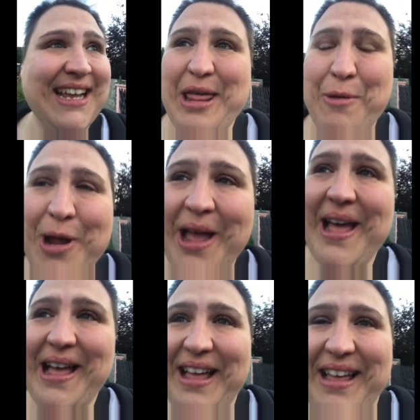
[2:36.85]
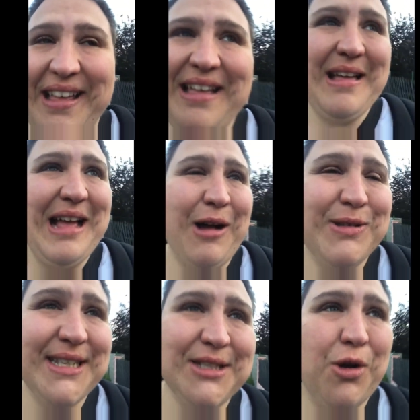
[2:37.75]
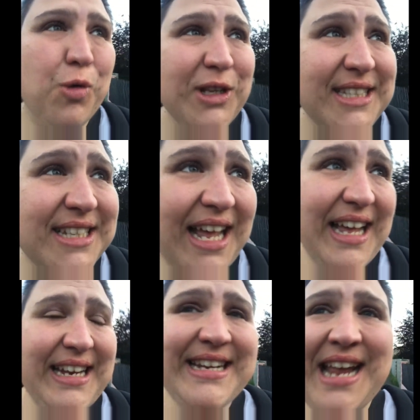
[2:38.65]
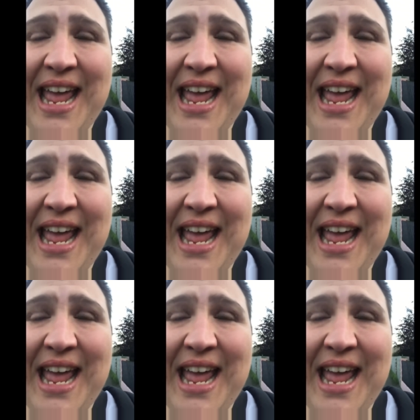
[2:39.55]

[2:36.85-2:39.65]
There were uh, houses on one side